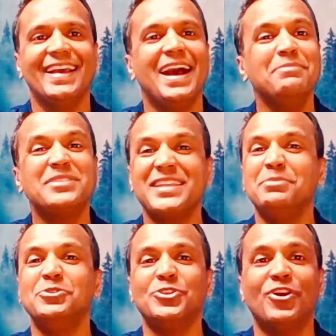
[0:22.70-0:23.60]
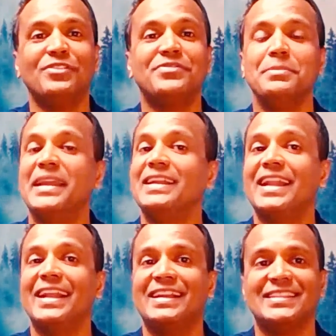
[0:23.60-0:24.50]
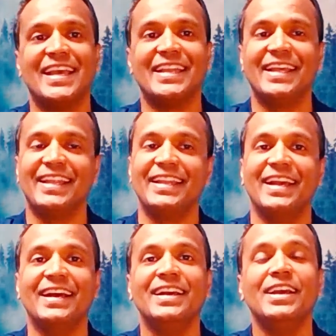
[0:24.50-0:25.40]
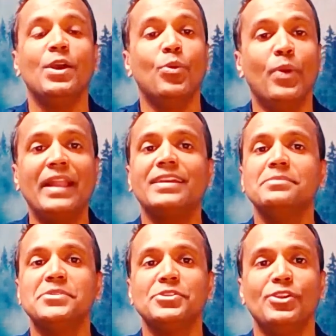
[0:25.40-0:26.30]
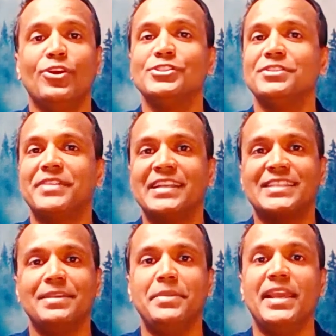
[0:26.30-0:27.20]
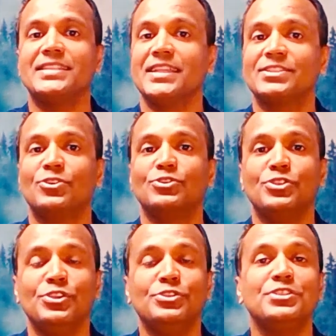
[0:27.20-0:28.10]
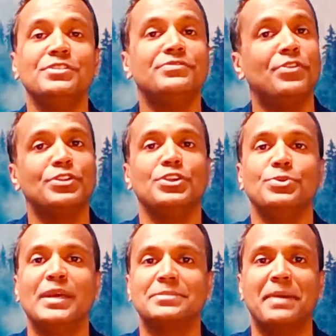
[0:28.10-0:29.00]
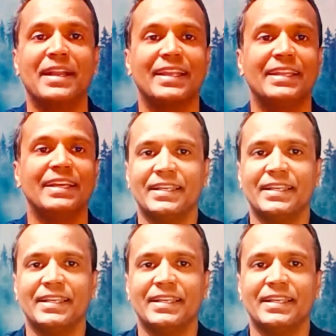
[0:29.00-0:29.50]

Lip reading: I'm Sibu John from Intellect Design Arena. Welcome to the launch of our CBX Escrow solution for the US market.